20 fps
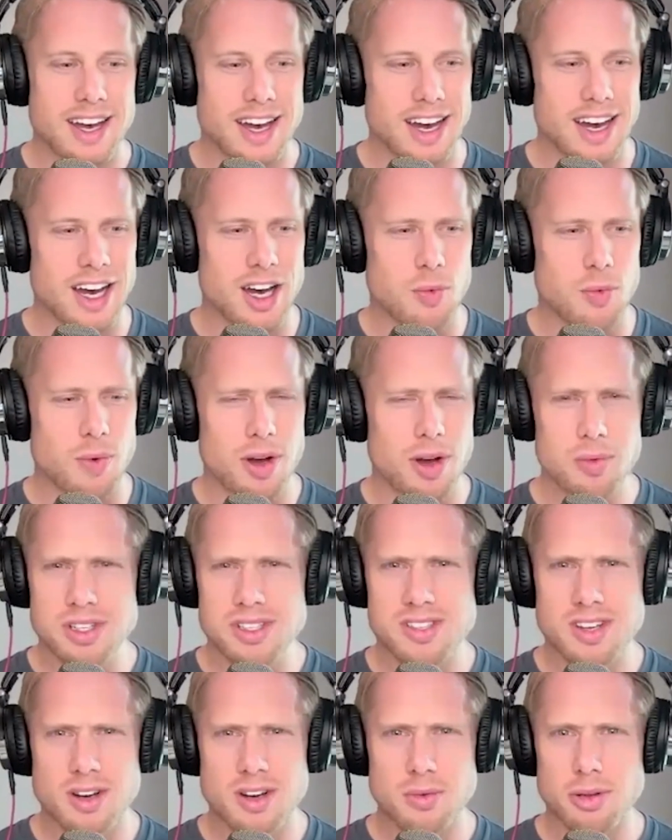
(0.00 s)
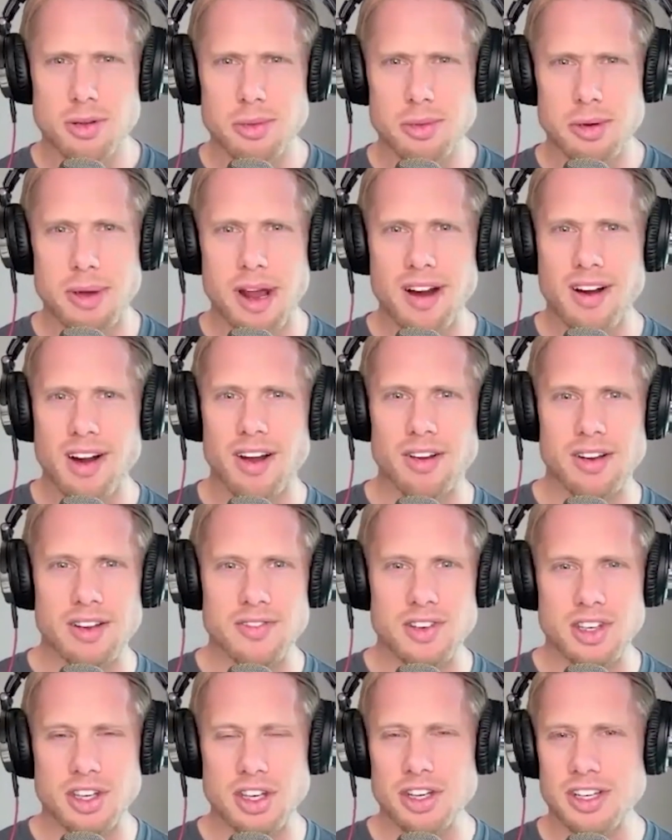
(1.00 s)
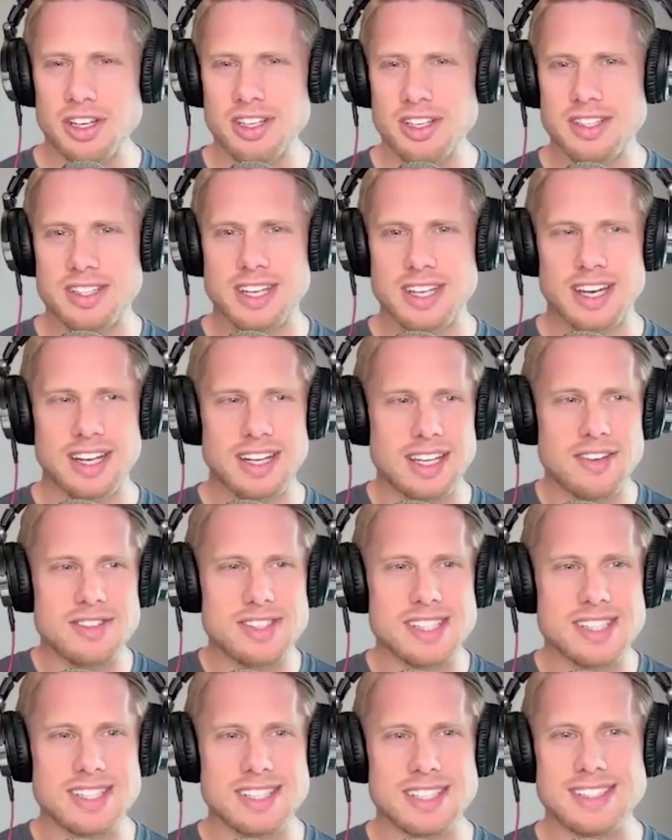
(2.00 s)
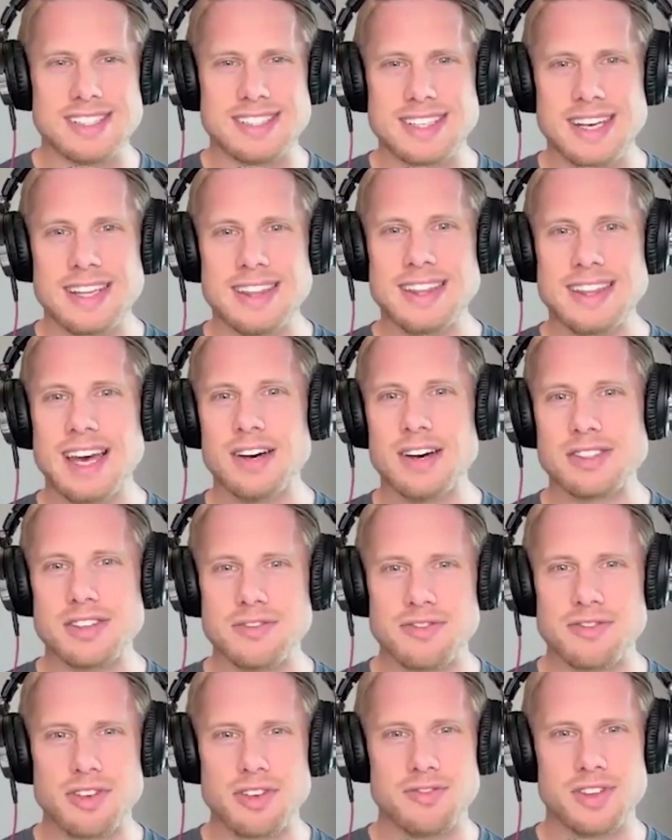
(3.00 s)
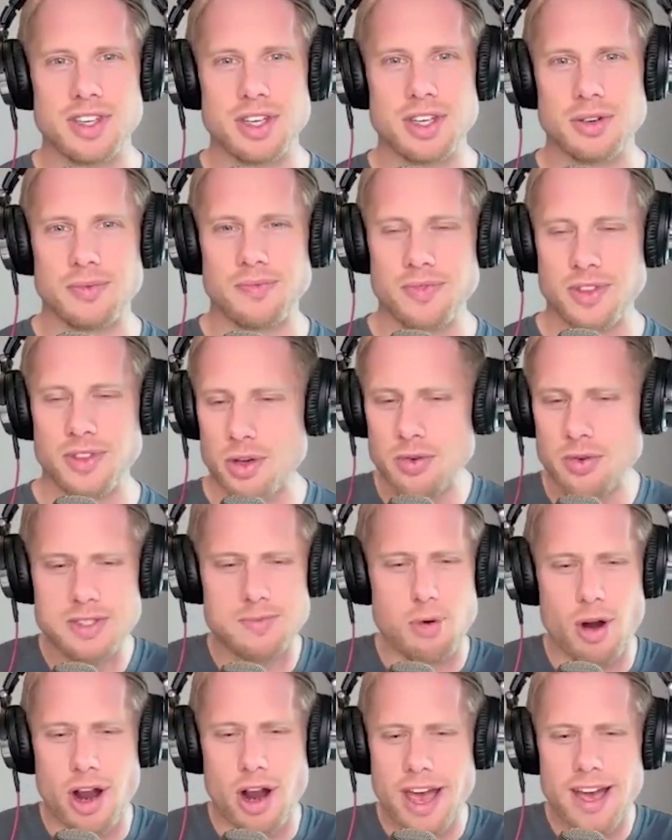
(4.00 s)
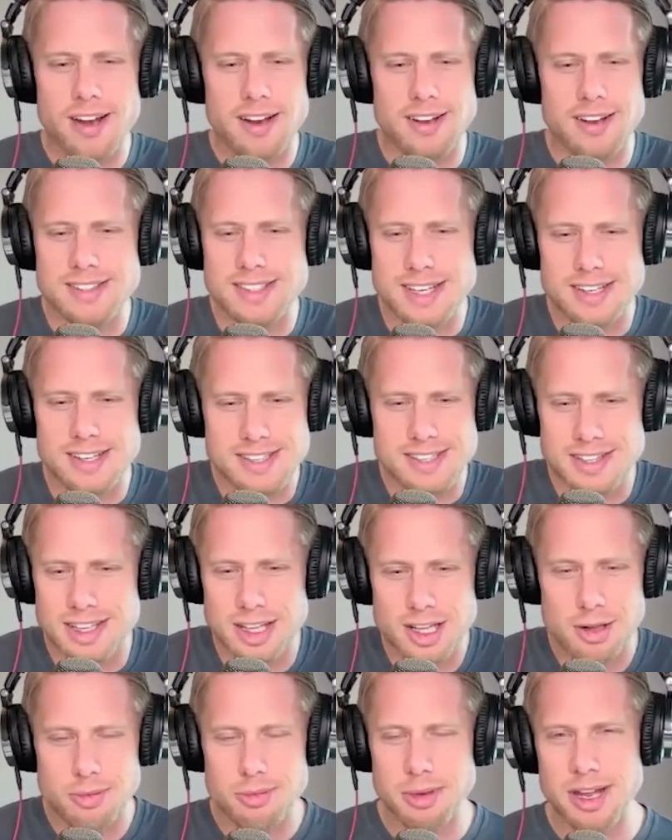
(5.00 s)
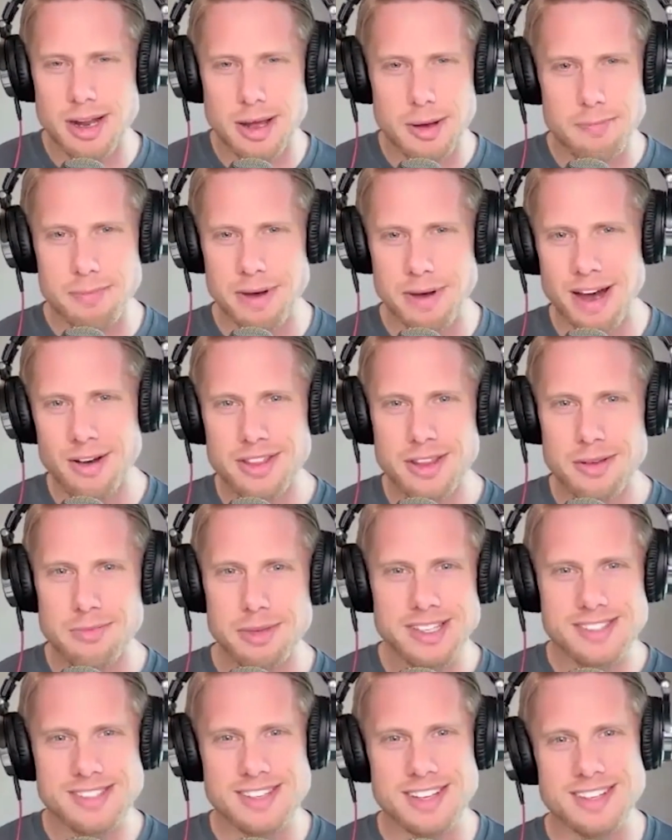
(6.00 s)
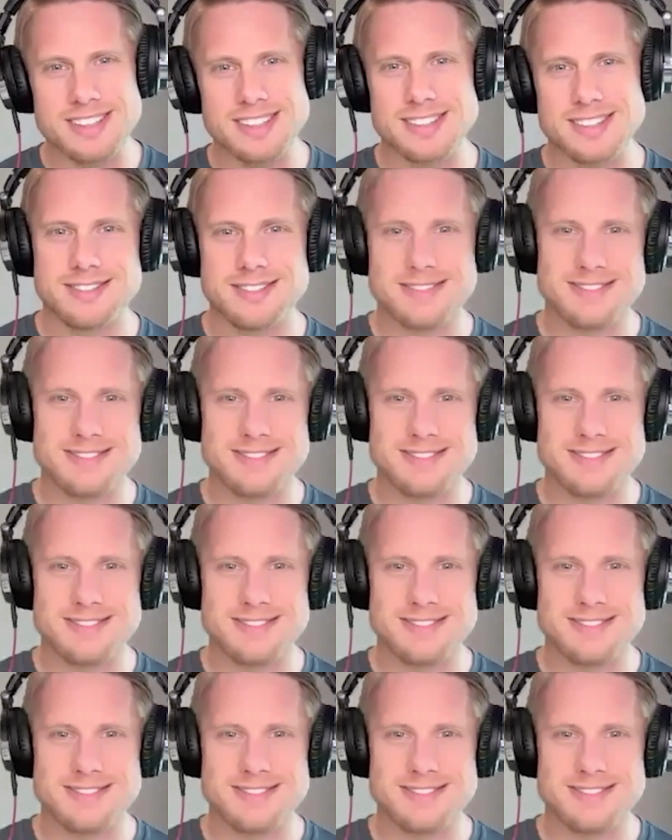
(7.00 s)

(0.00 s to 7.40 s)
Uh, why don't we just start with a little bit of background? If you could, kind of give us the 10,000 foot view. Who is Brad and tell us a little bit about the business?